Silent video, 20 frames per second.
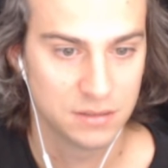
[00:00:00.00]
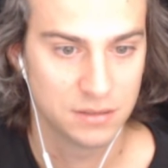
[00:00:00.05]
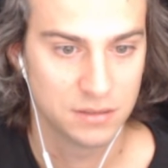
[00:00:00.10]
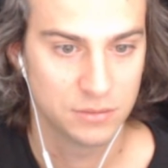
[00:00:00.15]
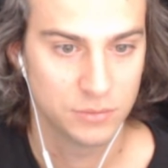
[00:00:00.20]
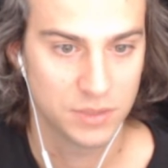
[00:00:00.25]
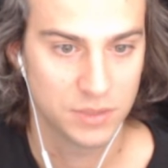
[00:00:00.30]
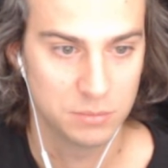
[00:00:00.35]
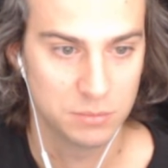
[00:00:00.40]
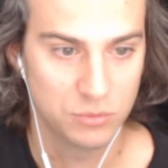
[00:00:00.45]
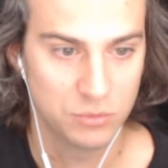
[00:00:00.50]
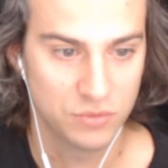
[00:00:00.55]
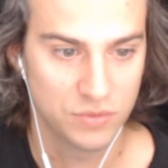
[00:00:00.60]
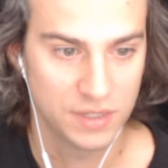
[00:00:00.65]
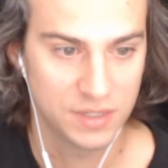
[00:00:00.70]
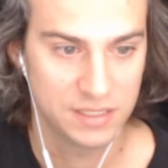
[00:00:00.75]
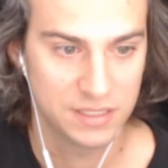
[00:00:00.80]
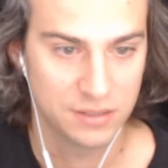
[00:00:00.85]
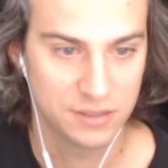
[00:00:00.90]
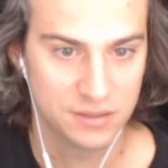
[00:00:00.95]
We're going to move
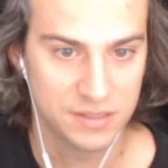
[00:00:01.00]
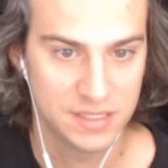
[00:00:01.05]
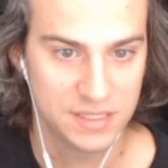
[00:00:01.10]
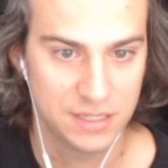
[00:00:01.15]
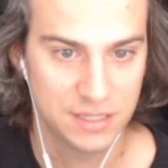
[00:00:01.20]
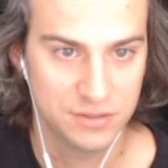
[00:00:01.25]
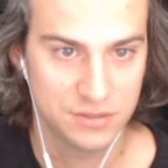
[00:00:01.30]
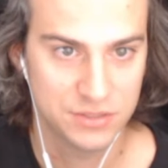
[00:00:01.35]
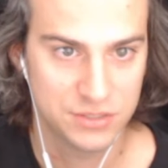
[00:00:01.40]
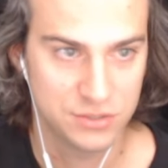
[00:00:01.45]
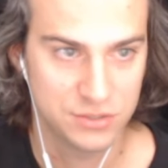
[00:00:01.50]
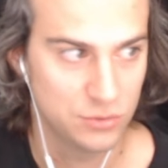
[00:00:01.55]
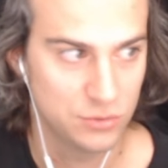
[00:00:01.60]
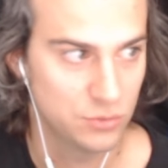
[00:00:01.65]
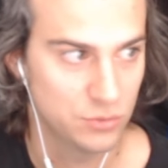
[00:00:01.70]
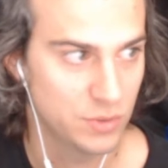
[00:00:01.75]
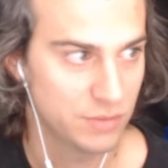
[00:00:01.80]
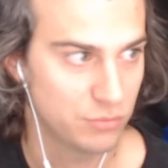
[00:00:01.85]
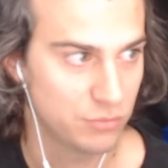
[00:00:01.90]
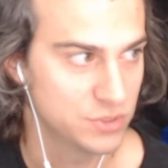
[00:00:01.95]
right on down
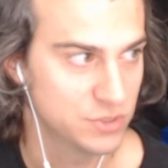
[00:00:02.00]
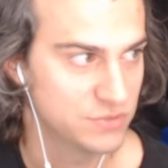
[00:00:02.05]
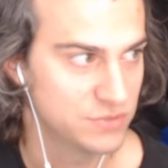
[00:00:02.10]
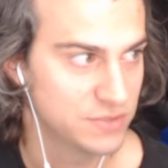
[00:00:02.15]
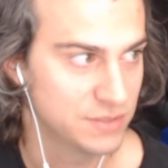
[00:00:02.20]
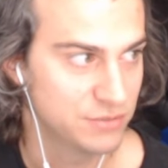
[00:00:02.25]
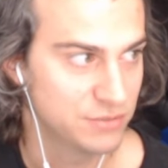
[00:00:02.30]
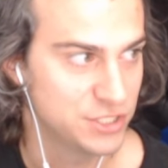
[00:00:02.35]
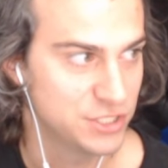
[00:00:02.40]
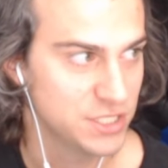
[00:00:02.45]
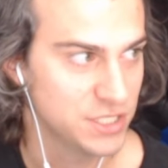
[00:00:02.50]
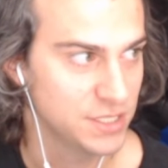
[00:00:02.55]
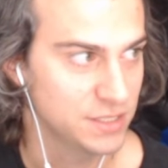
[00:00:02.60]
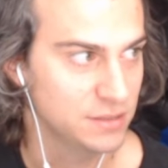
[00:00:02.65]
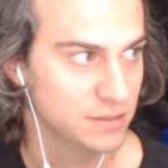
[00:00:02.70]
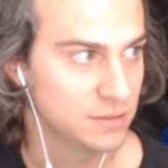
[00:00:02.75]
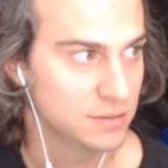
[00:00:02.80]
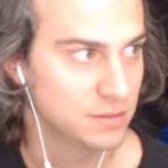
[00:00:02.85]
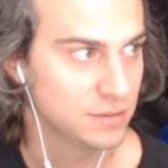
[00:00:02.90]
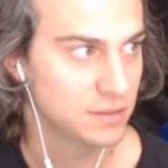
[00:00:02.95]
to everyone's favorite chicken,
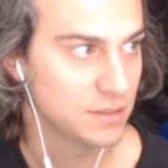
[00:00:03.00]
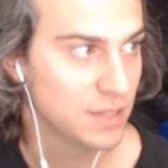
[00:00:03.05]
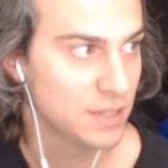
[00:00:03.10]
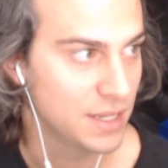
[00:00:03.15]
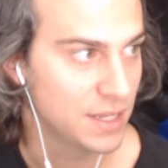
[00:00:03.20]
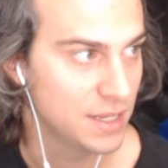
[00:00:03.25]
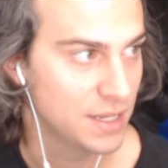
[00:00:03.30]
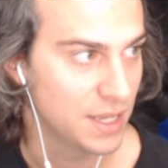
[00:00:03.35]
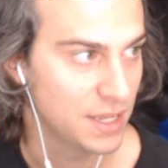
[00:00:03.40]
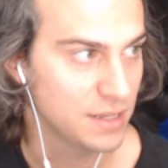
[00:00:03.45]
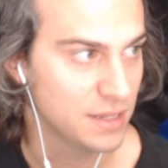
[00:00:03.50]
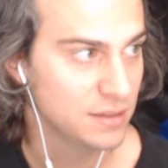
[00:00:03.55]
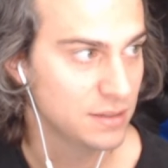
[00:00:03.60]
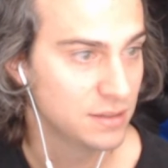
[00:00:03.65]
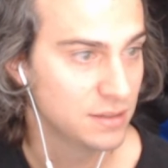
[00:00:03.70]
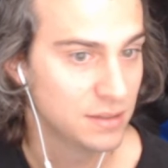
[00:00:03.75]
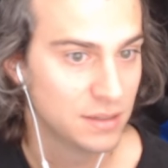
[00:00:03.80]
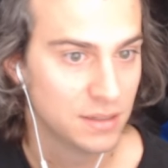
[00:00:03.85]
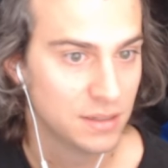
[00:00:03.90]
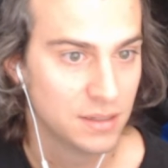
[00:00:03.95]
Hey.
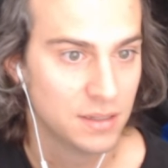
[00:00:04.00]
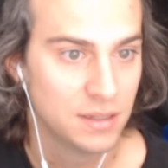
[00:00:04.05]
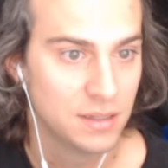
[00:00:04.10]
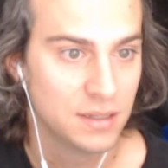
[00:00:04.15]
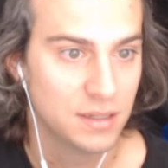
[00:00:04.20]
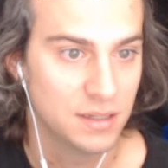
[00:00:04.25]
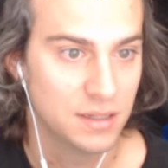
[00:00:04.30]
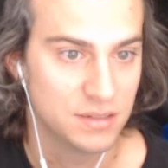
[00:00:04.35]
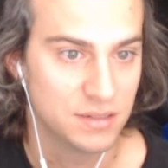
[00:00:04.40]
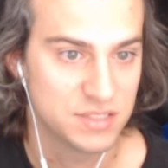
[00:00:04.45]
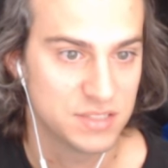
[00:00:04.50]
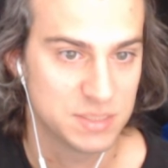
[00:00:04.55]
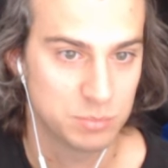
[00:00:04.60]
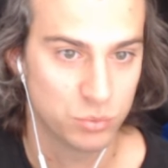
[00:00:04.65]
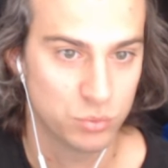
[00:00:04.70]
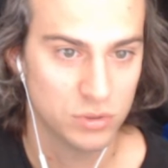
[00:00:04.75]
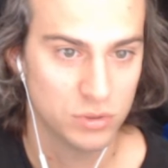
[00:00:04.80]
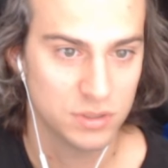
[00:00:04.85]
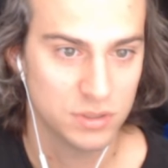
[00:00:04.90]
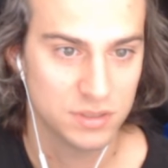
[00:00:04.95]

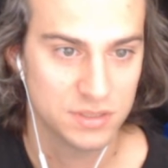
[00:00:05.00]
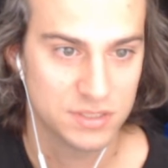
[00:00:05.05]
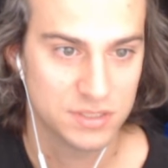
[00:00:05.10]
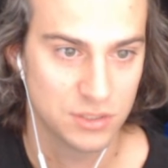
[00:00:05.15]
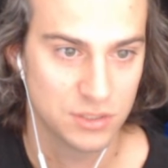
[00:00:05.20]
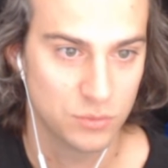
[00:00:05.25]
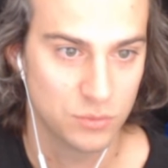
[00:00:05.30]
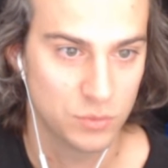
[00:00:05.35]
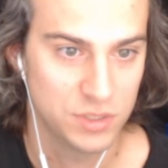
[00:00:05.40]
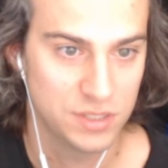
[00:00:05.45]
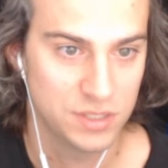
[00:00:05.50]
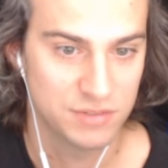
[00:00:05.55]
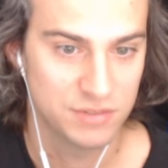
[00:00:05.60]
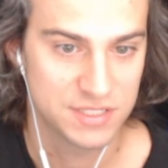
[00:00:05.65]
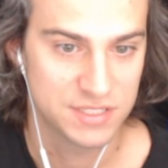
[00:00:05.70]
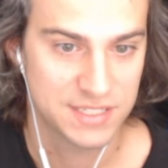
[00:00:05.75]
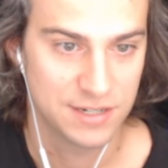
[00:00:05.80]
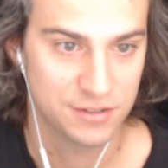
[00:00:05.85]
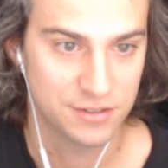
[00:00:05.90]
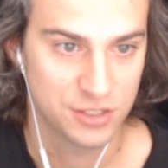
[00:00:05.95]
Support. So when you have this
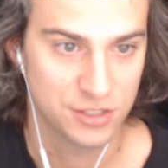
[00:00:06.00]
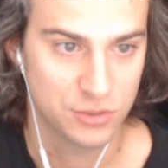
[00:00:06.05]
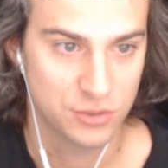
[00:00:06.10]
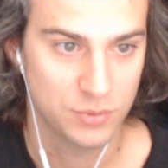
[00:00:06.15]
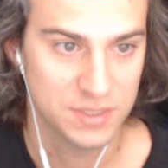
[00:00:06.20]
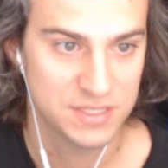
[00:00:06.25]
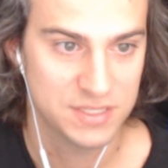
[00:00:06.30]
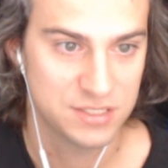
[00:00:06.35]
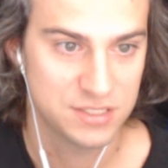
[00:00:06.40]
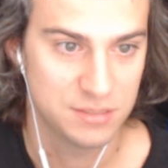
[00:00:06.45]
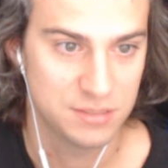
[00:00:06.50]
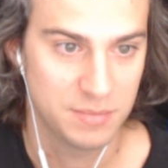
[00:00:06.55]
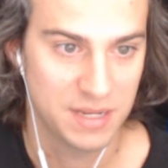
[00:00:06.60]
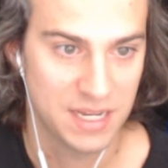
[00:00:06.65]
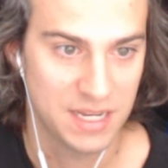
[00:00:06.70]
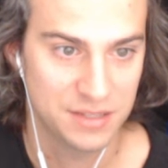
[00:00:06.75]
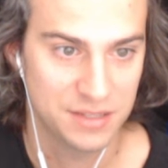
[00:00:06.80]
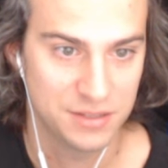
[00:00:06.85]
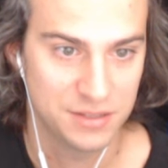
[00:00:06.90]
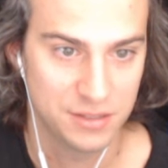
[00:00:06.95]
character quest, you may
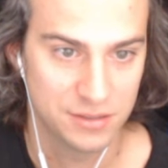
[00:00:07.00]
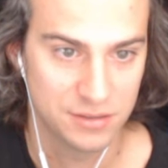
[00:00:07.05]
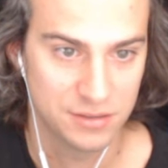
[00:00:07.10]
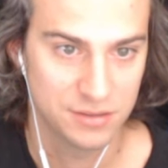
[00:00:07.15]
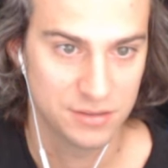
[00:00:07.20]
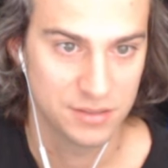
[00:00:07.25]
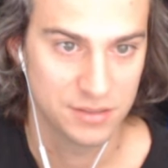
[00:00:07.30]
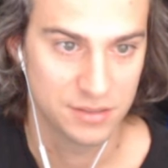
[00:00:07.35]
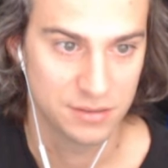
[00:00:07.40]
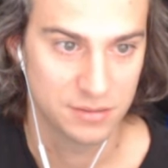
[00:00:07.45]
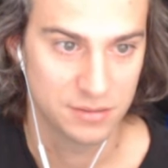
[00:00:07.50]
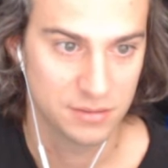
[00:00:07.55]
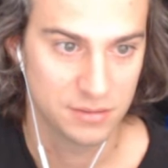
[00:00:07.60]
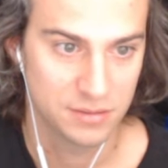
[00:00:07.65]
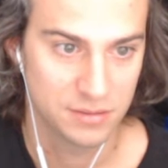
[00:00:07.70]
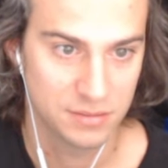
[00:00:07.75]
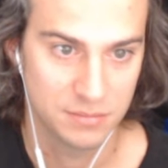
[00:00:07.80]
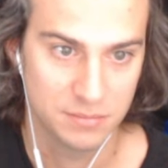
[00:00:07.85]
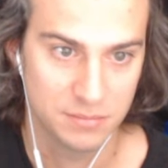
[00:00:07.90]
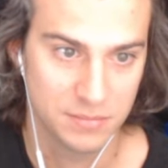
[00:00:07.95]
add their
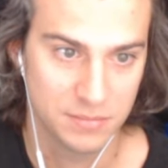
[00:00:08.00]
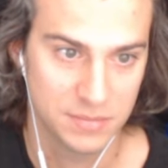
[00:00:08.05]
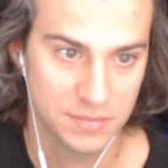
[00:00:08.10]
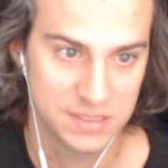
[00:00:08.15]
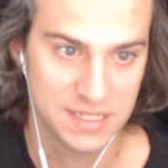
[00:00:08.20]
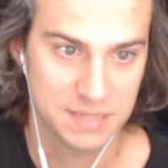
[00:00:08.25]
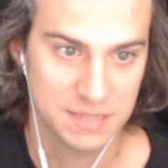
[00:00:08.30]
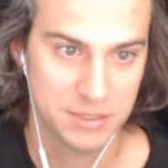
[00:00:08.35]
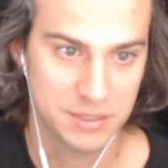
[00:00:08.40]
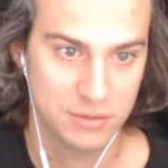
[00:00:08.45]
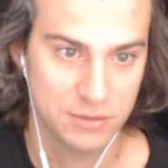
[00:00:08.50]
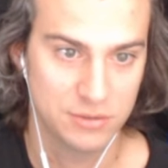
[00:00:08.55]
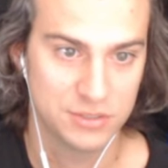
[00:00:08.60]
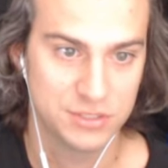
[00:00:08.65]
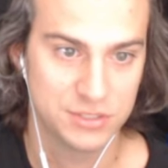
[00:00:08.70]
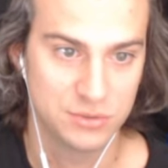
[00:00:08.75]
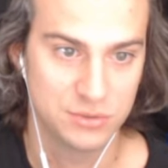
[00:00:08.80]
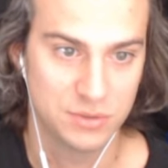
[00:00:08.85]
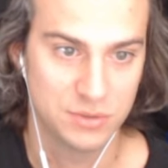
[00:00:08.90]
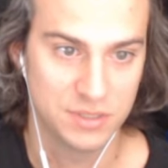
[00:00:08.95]
attack power
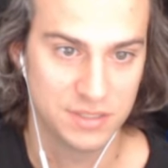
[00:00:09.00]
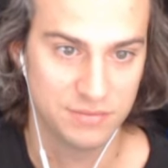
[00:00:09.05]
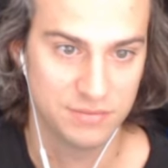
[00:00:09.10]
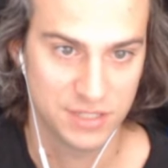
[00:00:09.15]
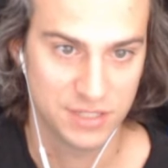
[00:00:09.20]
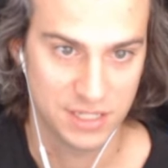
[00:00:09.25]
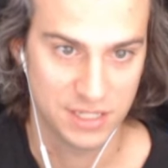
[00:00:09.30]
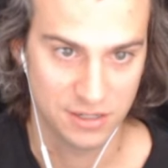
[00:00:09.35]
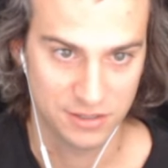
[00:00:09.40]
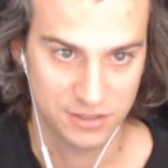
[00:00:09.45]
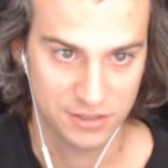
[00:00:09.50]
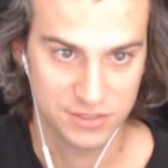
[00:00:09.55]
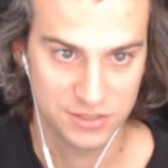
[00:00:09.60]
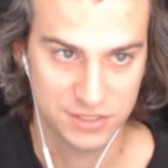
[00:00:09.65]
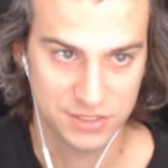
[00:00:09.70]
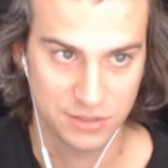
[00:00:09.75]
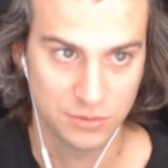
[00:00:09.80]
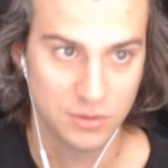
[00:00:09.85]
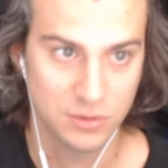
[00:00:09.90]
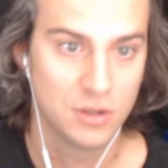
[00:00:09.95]
to a different character.
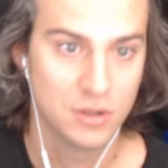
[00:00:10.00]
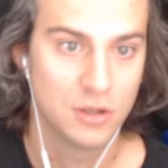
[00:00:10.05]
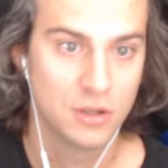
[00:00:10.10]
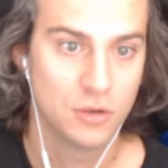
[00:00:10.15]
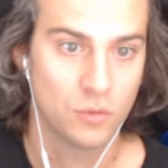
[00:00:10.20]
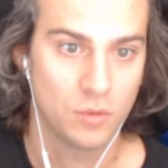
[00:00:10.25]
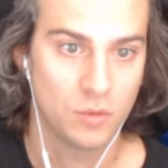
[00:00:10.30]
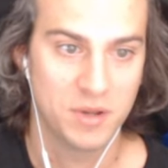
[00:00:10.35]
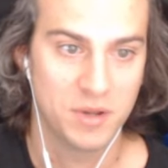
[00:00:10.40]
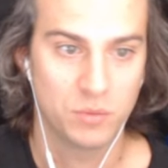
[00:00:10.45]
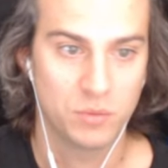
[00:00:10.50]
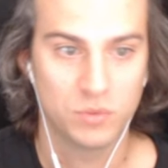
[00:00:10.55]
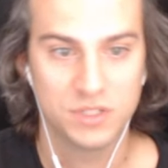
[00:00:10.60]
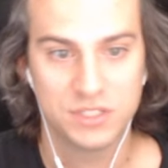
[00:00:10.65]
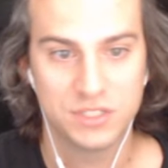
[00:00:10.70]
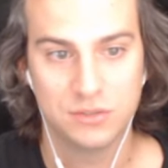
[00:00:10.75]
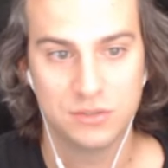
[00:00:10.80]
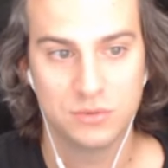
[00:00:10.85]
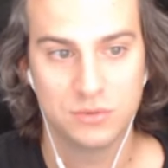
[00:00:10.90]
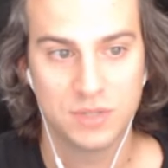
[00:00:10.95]
So 1 mana
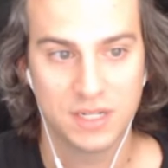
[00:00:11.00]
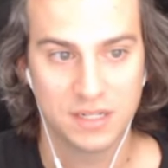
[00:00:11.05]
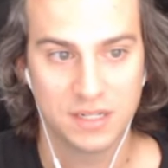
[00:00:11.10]
1/2, kind